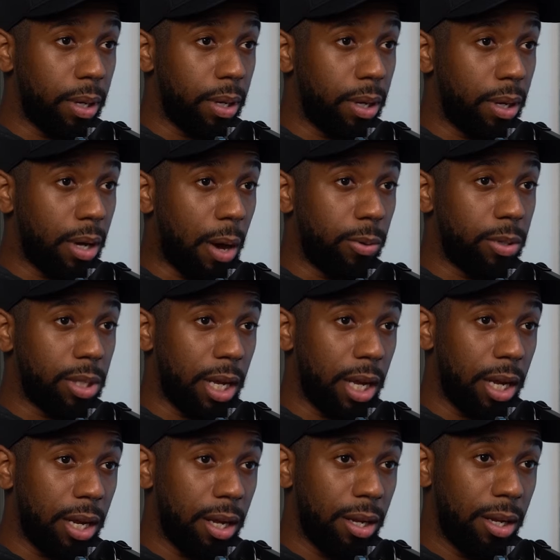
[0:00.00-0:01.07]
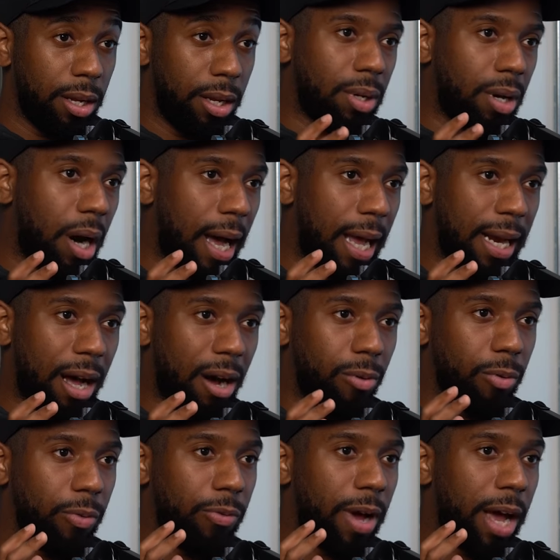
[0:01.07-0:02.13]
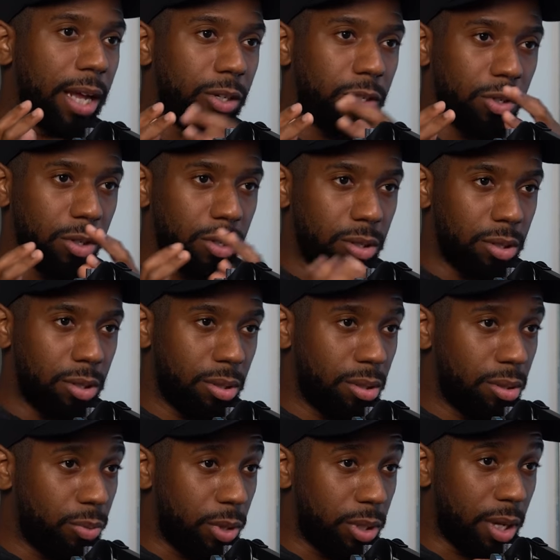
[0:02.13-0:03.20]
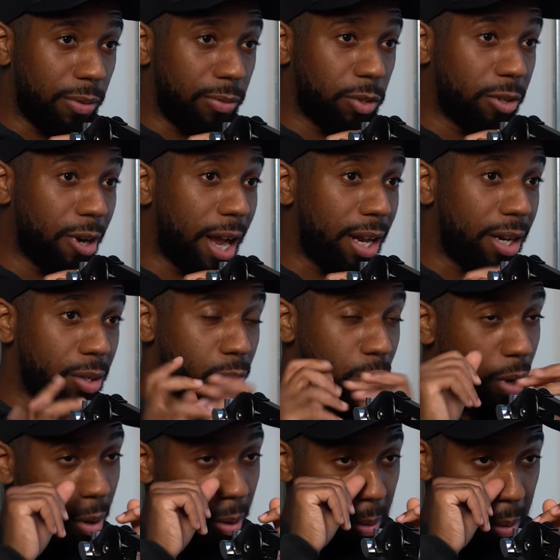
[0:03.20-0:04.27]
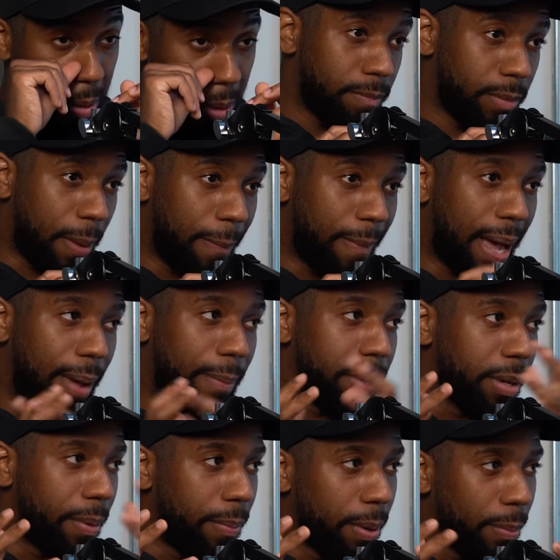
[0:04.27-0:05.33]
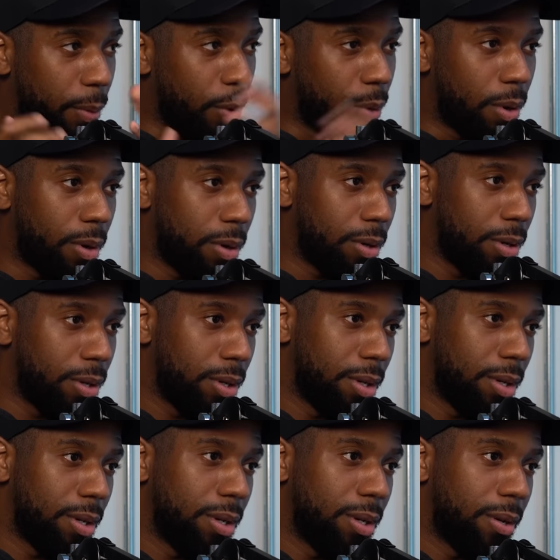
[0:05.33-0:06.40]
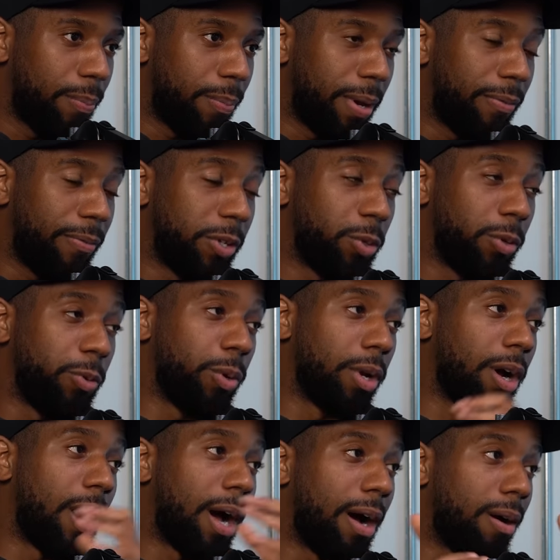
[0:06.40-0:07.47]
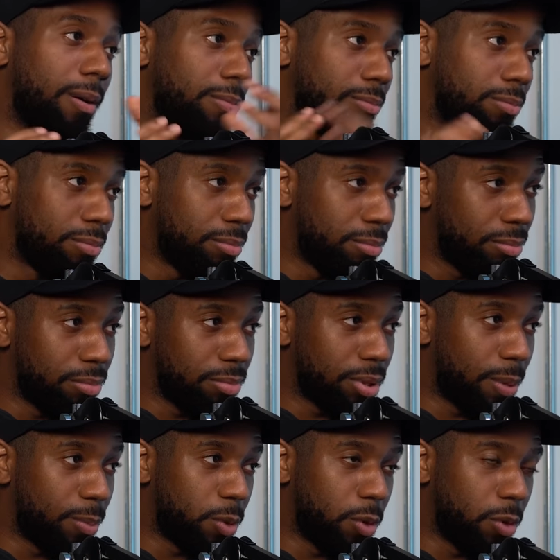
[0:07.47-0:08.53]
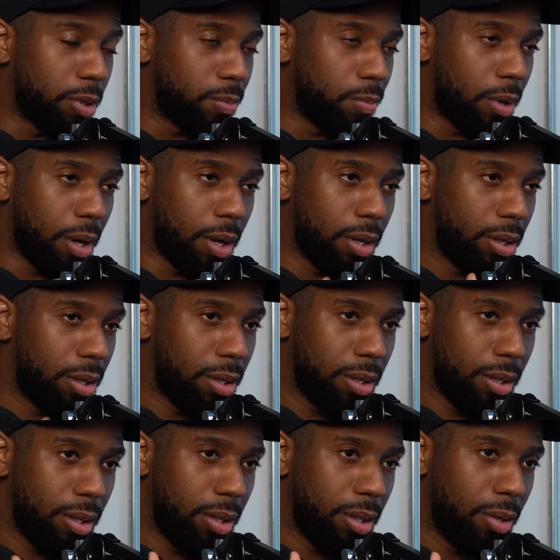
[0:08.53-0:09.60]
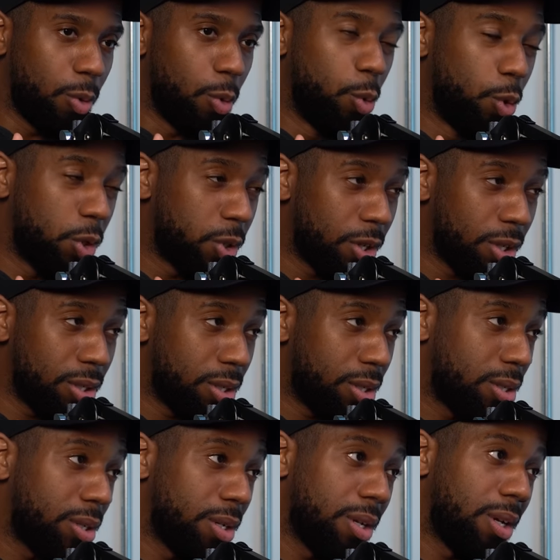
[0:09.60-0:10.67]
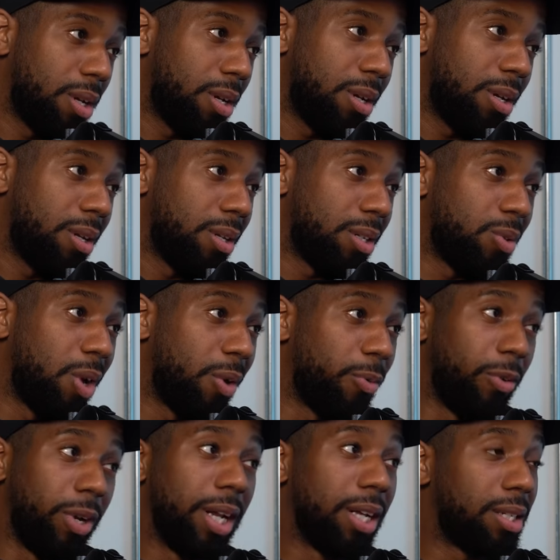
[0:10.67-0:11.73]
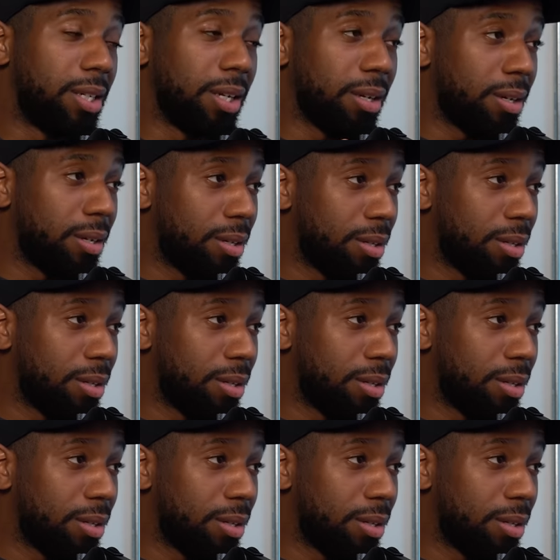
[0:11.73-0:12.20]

Yeah. I would say cutting out refined sugars, which I've tried as well, that might be a bit more beneficial if you want to cut out some sugars, but all sugars, it's not even realistic.